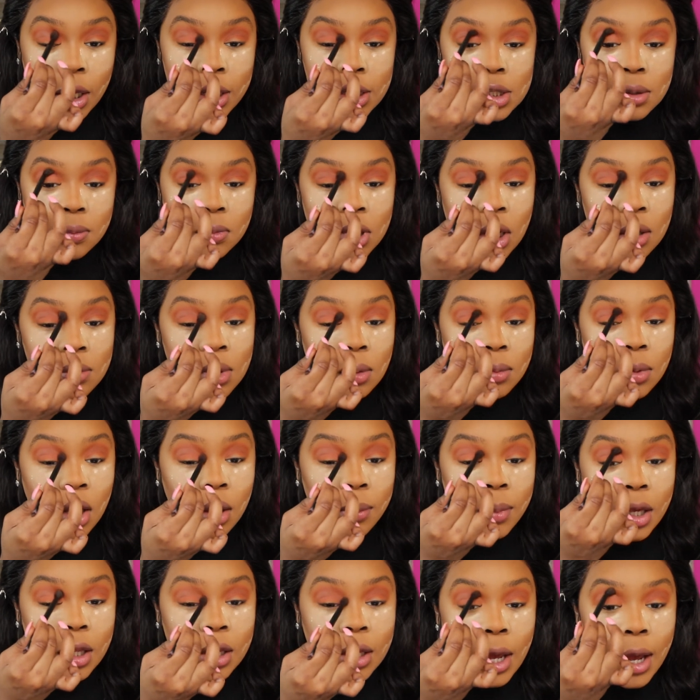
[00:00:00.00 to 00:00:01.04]
Like sometimes I'm
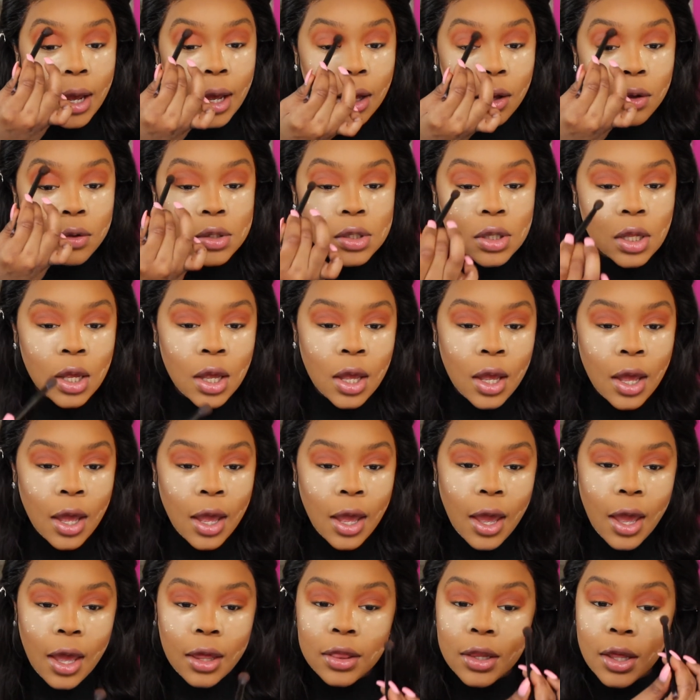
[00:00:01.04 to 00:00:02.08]
coming in the house
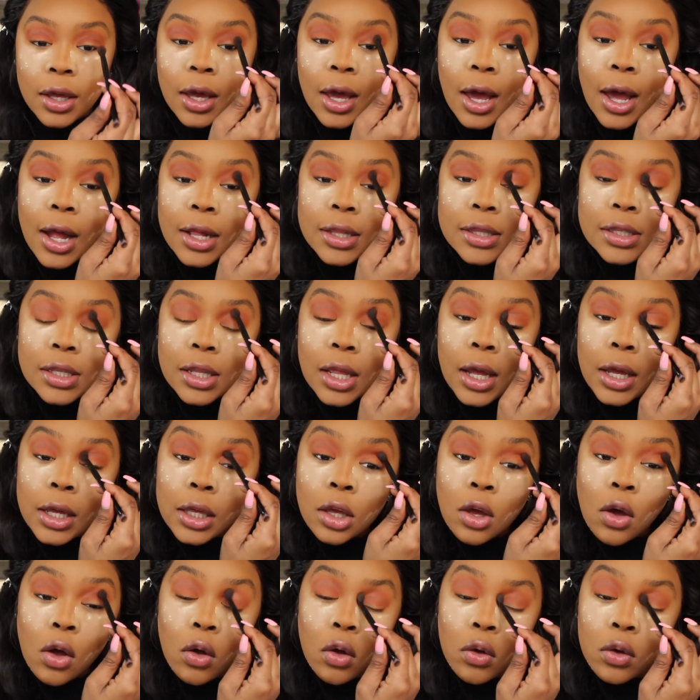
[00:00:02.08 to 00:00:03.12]
and the cat's like,
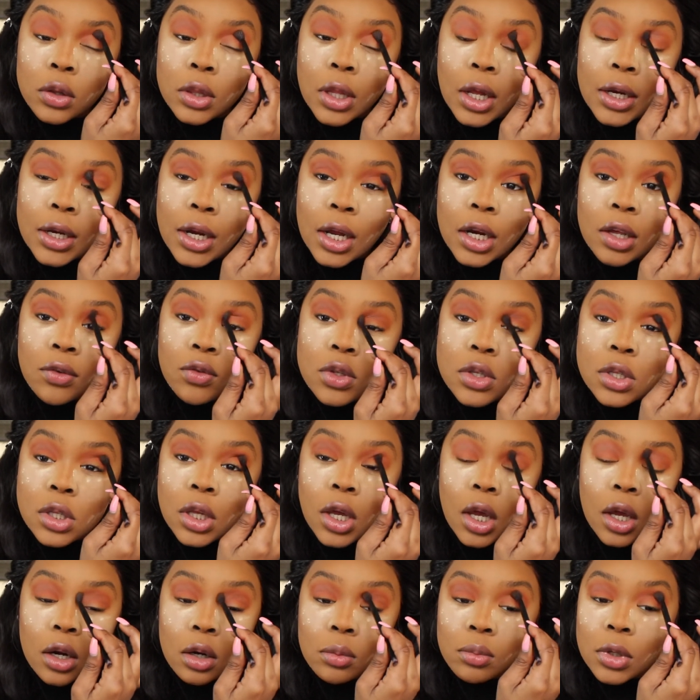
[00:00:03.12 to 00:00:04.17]
yo, they're not even
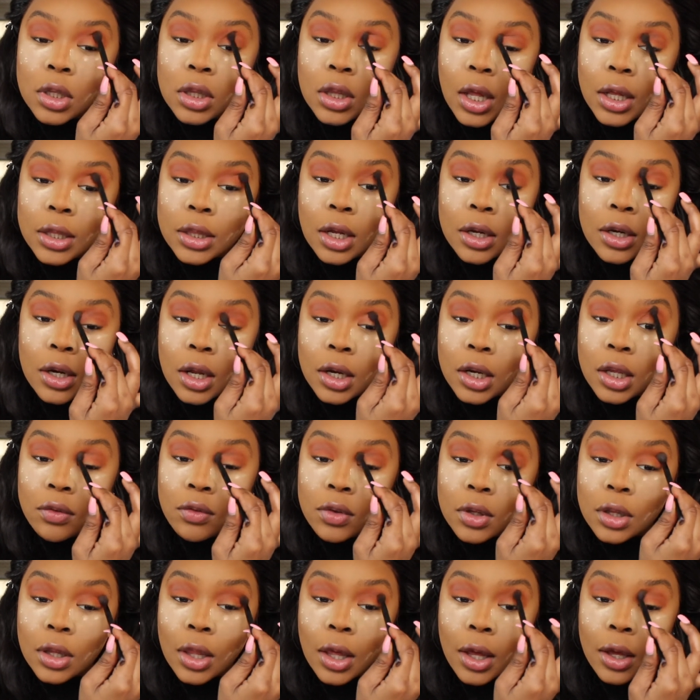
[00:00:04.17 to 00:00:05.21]
scared of me. Like they're not
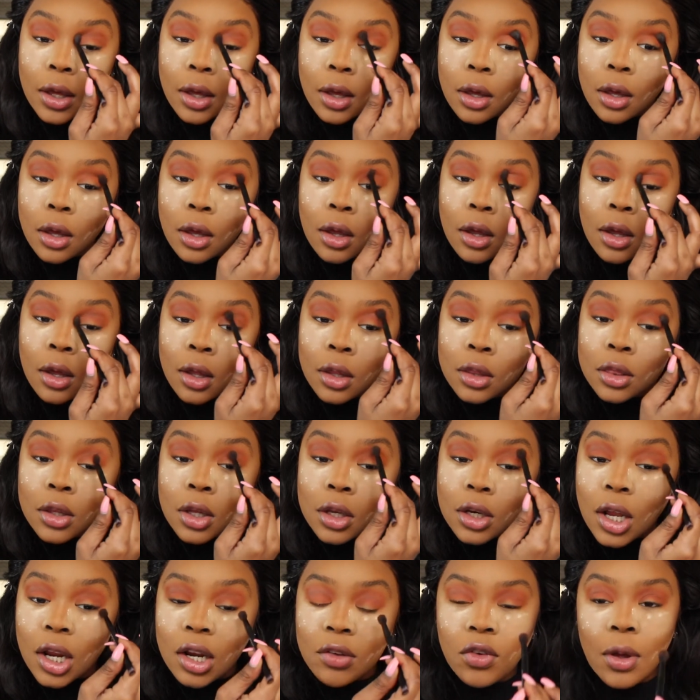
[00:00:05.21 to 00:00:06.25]
even
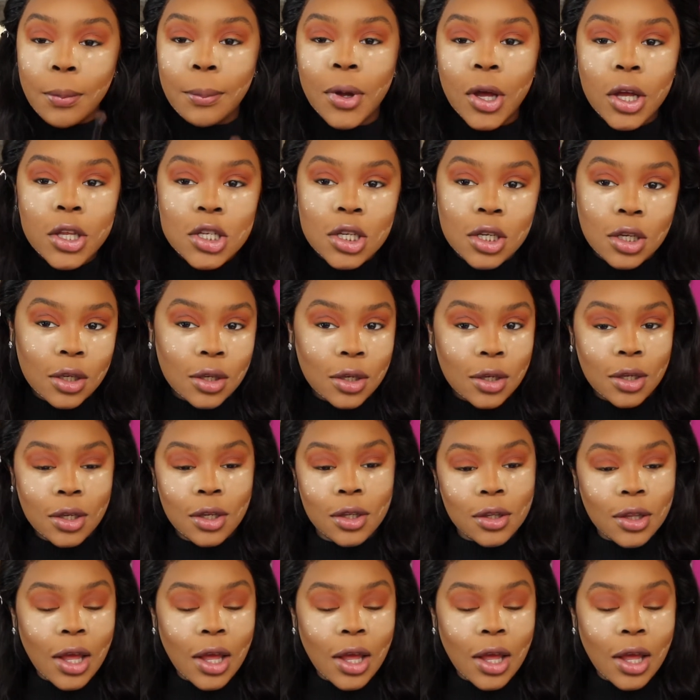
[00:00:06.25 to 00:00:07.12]
budging.